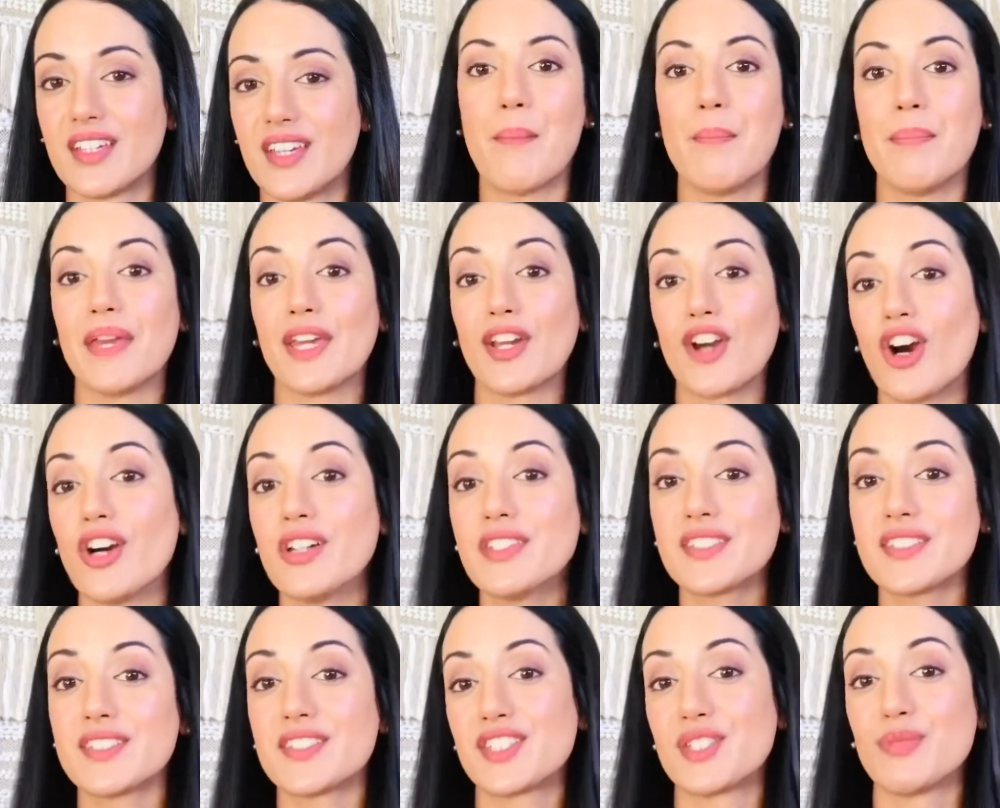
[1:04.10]
Because
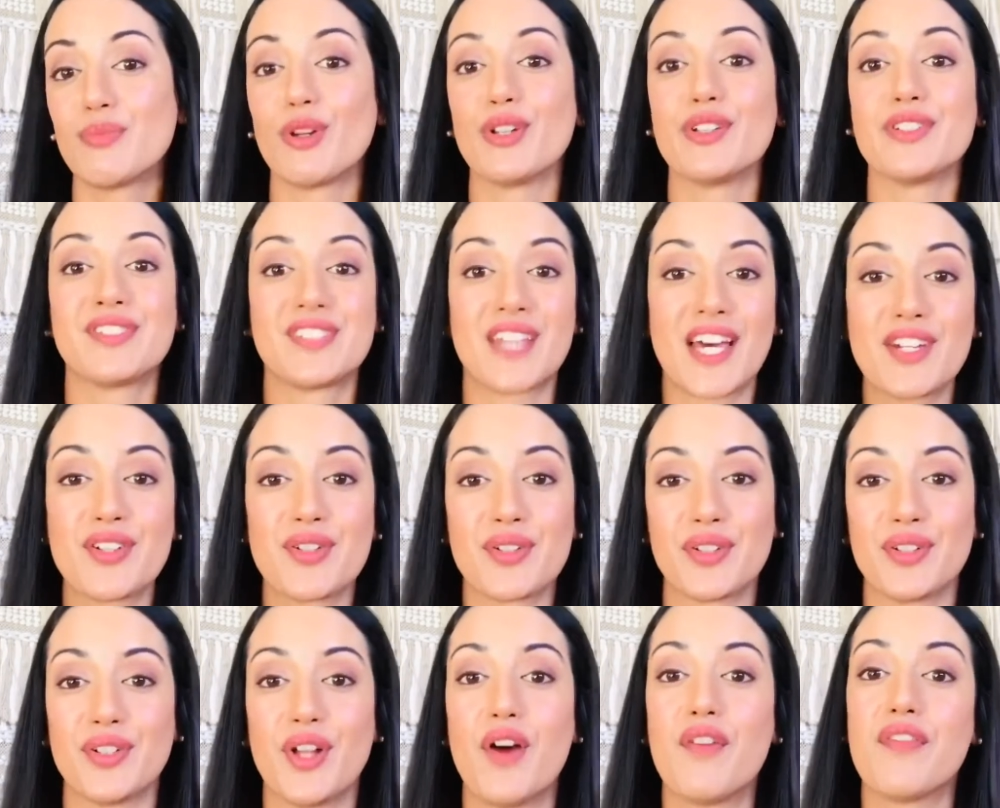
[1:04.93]
it's the most
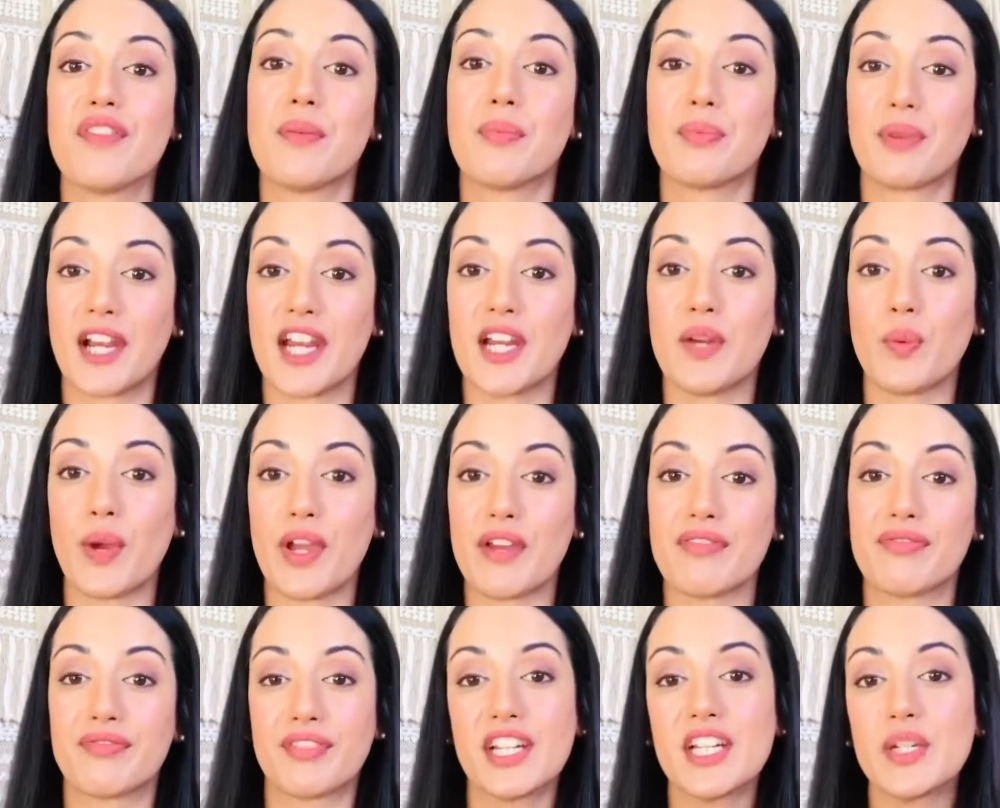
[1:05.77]
subtle of the brainwave
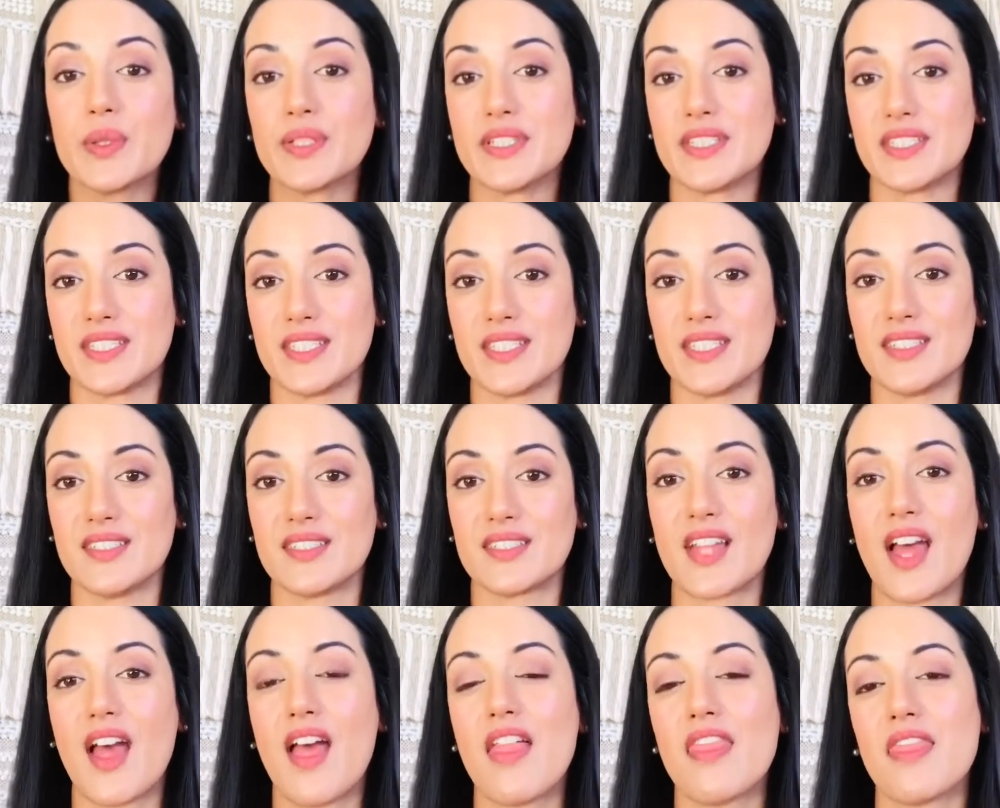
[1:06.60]
frequencies,
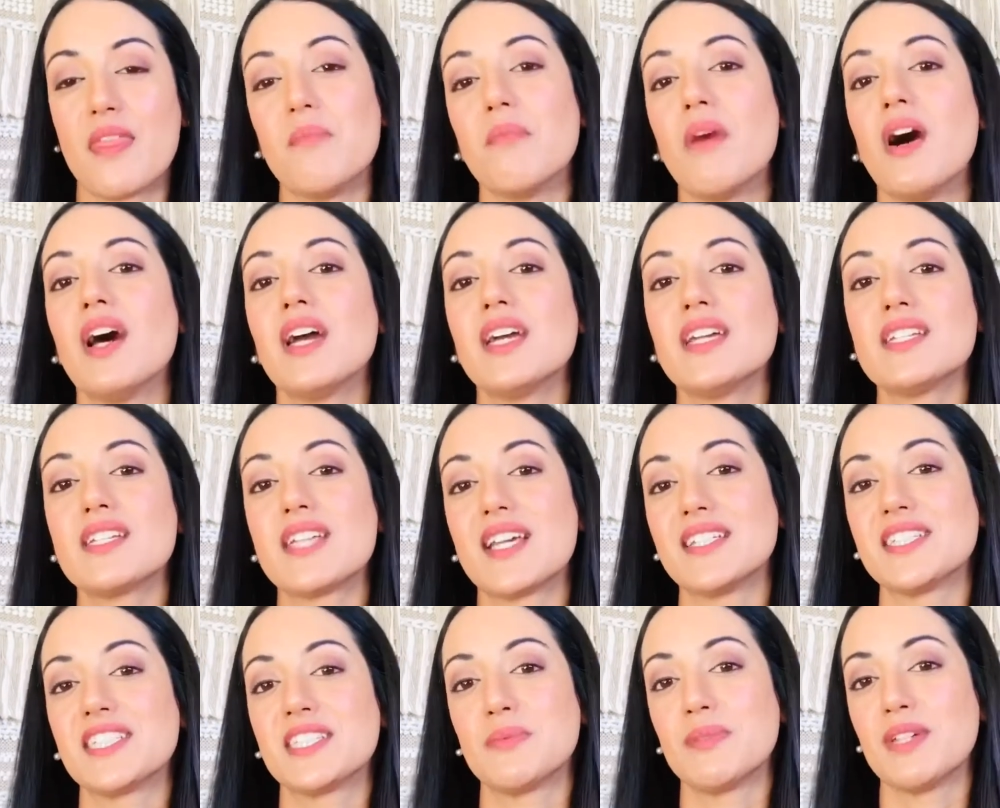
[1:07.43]
the mind
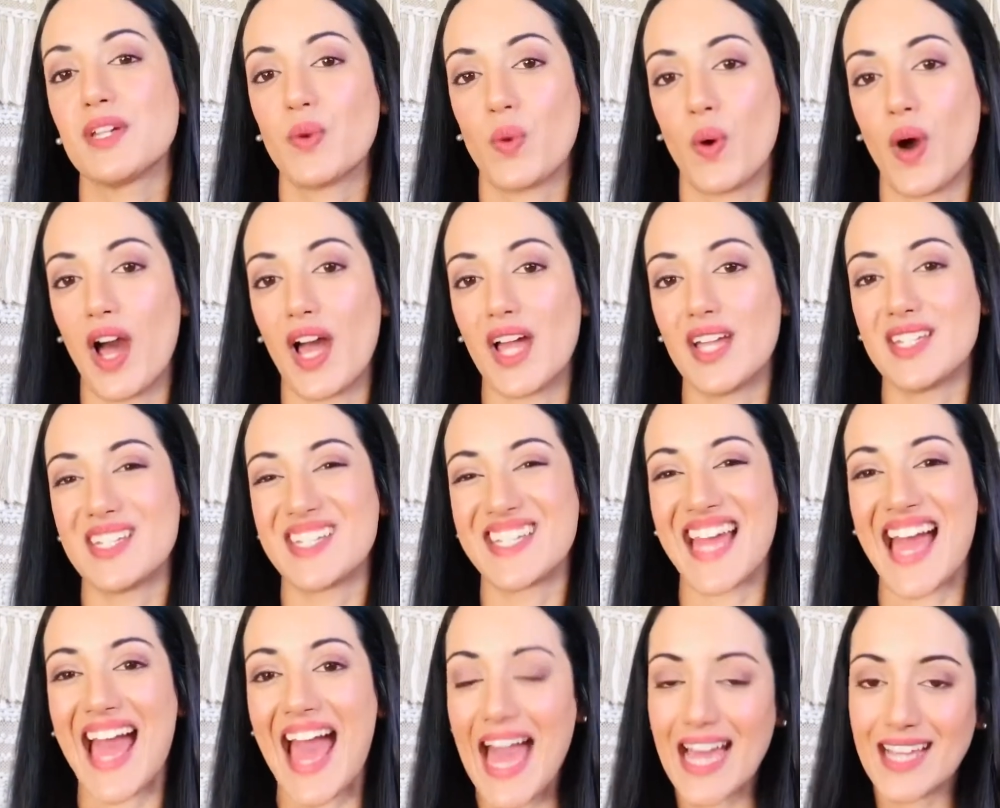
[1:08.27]
has to be quiet to
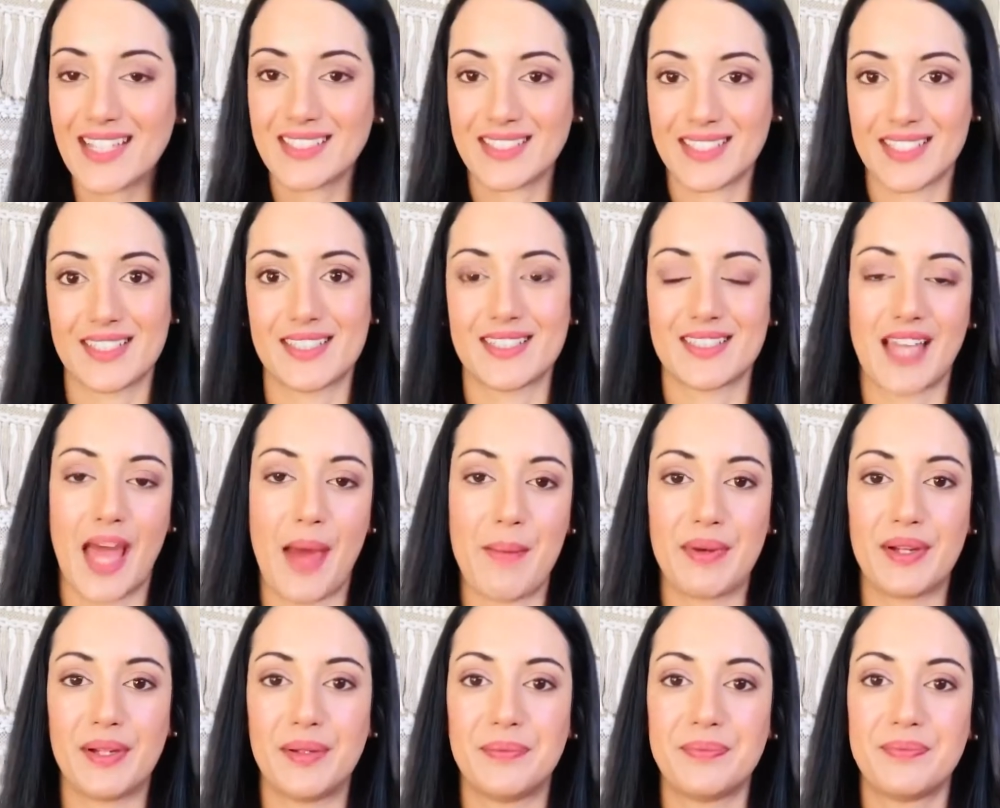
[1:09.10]
access
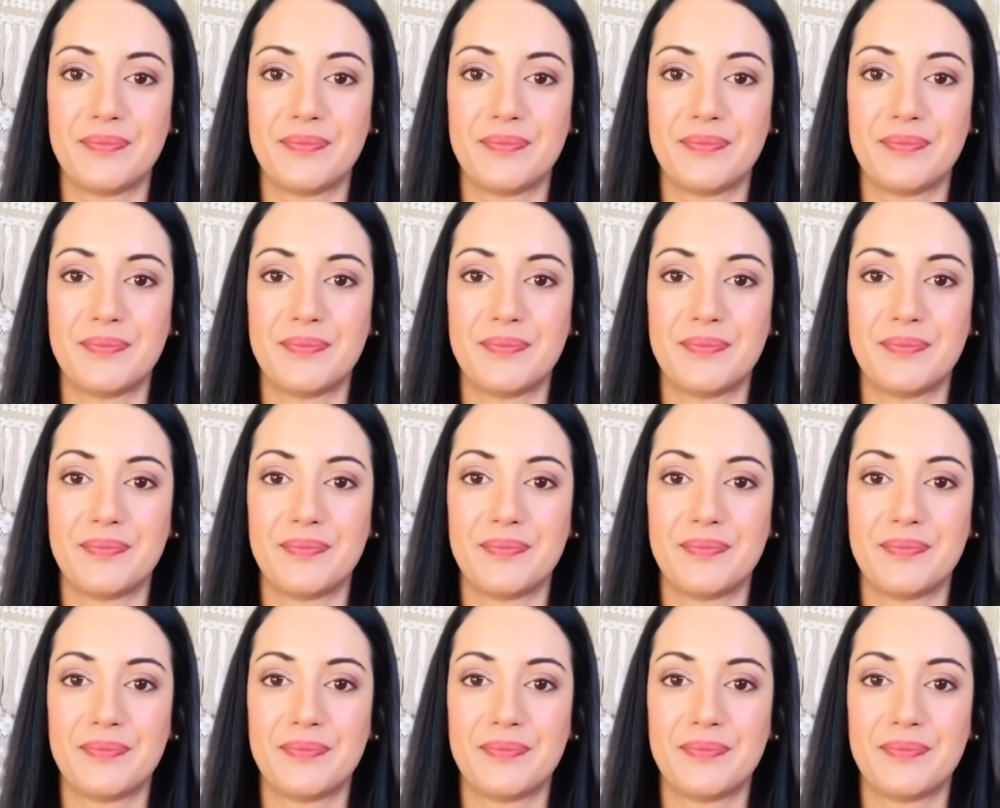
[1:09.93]
gamma.